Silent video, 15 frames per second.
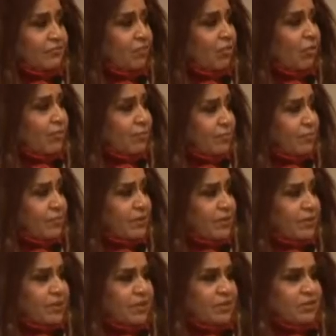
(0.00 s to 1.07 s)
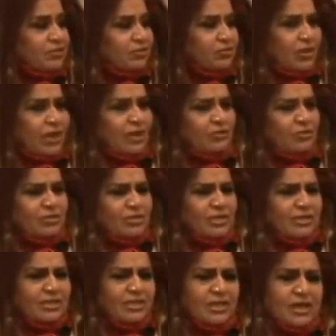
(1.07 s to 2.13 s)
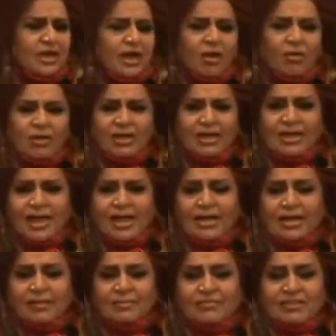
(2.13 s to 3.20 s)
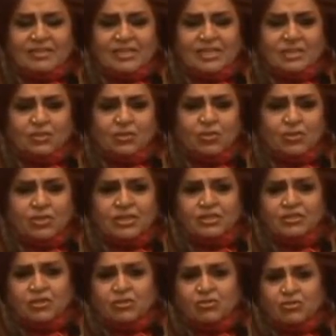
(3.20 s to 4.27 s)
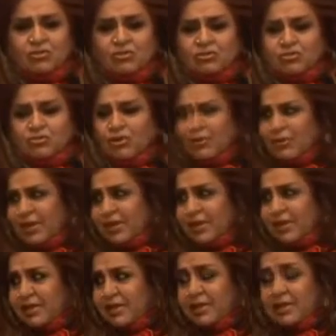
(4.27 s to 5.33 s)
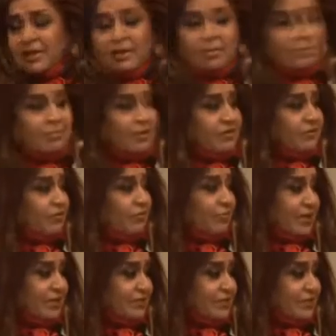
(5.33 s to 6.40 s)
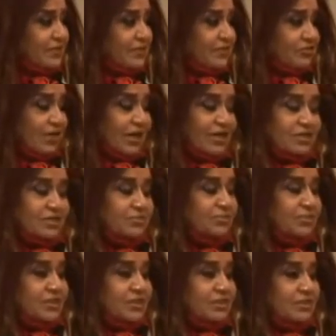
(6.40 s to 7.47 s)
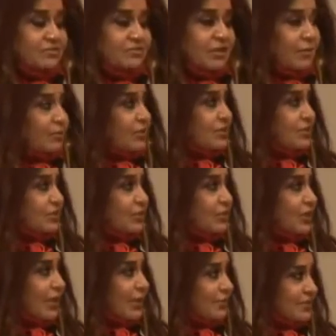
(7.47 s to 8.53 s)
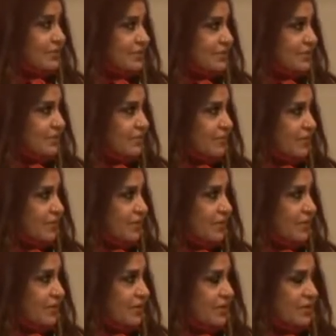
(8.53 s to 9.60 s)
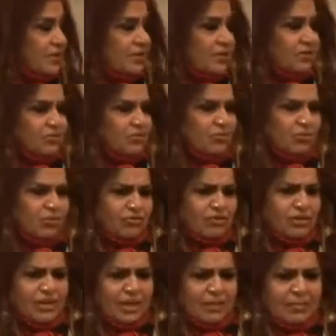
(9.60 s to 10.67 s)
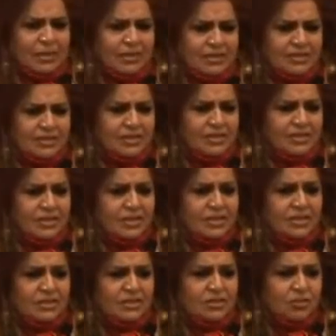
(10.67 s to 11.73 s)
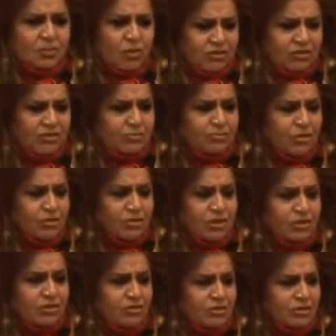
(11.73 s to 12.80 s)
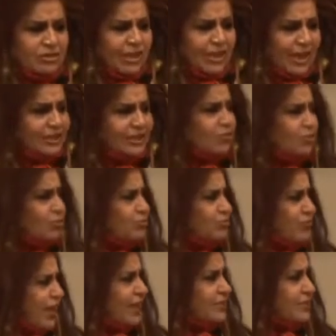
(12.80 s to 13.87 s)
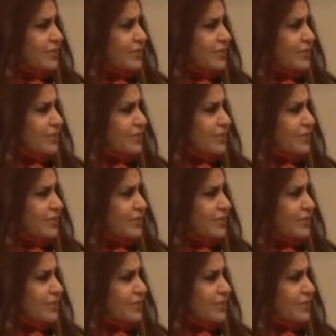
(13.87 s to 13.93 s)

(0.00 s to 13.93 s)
form. So I don't think that how can an ad help? If I say it's good and it's not good, you throw it away. But if your best friend says try it, it's miracle, it's fabulous, then what happens? So what really matters is the quality of the product, not the ad that goes behind